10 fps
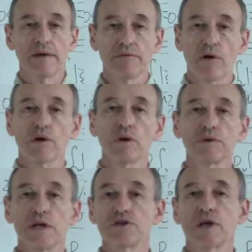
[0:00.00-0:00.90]
a very
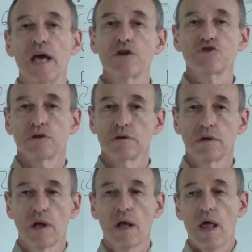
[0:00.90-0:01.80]
good indication
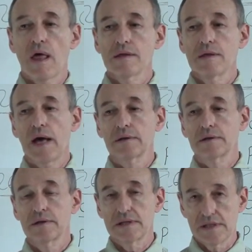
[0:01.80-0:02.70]
that
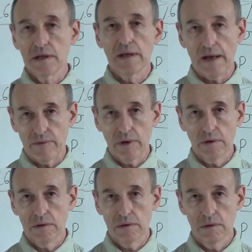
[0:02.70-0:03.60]
the sea level